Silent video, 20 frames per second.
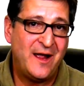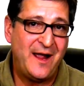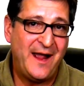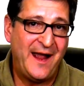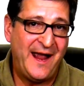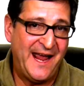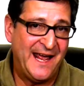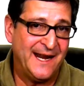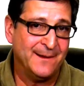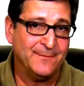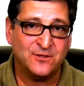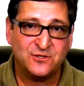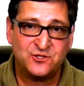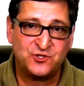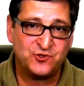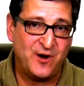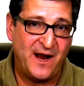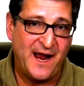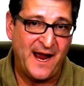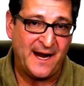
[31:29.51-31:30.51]
animal
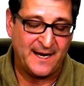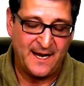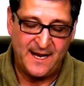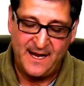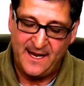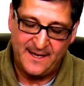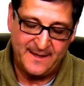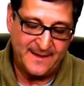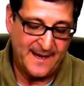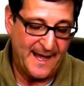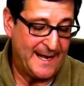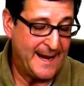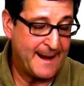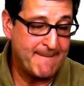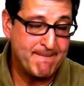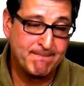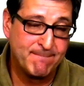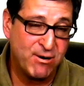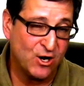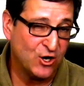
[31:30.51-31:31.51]
track, not a
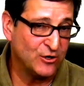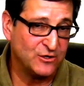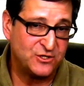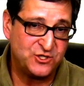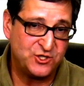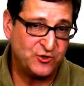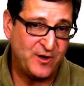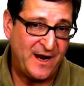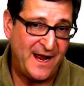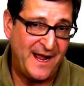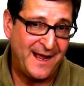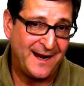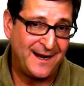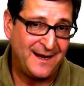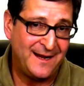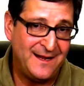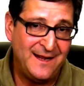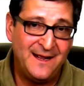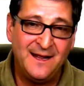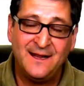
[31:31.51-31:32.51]
bird
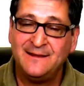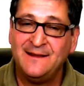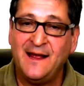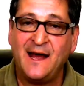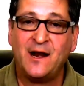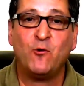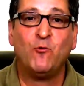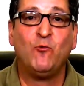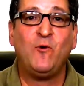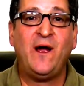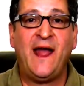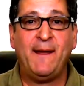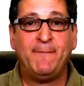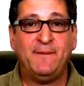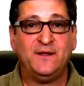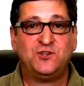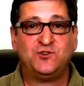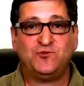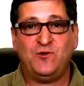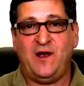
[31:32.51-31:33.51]
track, not a
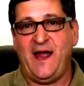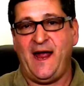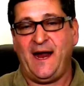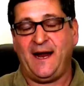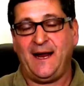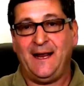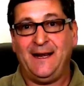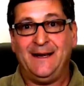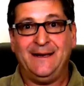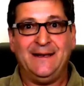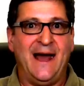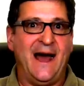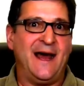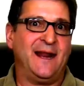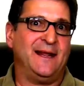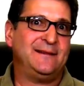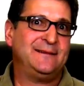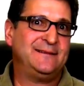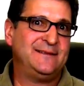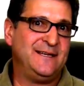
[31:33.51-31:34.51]
rabbit track,
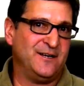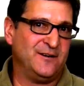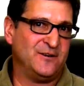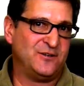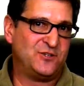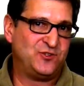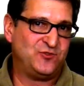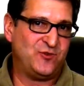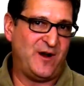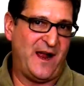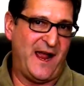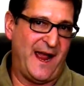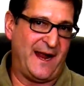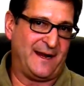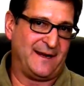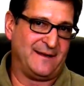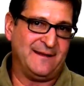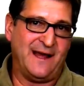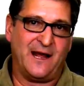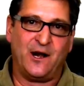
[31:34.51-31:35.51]
not a deer
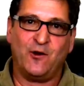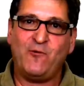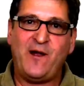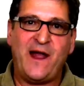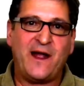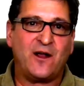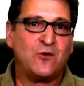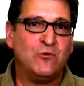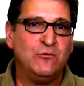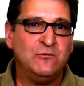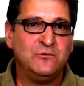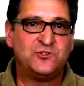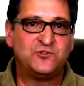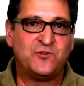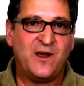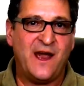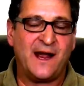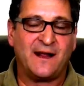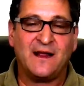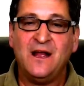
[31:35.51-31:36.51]
track, not a raccoon
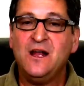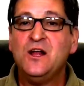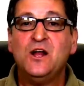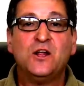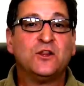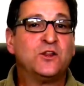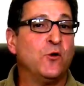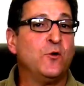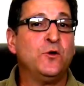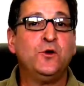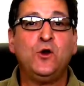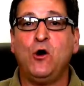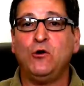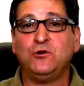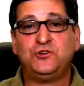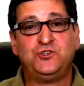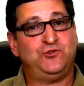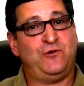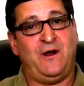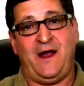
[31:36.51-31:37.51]
track. There were
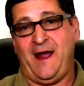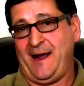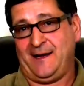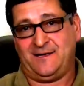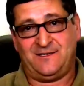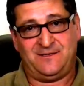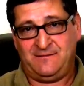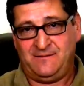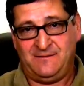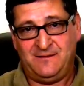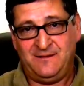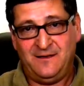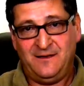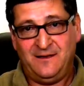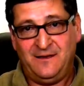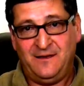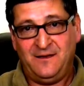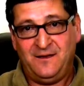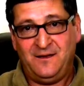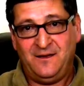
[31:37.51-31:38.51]
no tracks.
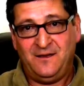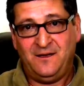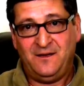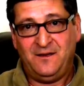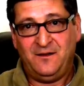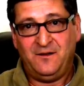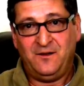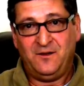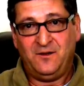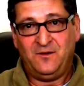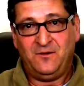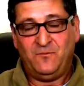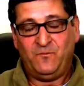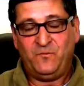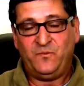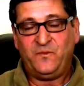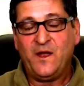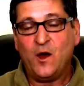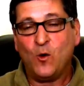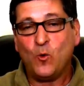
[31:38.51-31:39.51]

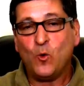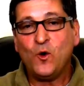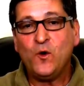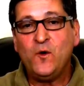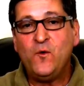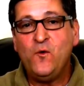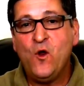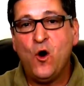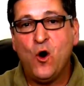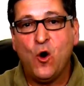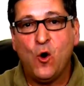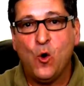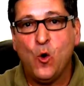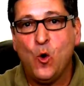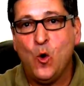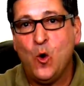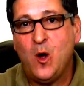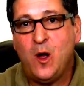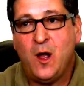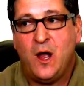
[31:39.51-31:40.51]
There were
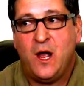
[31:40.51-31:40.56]
no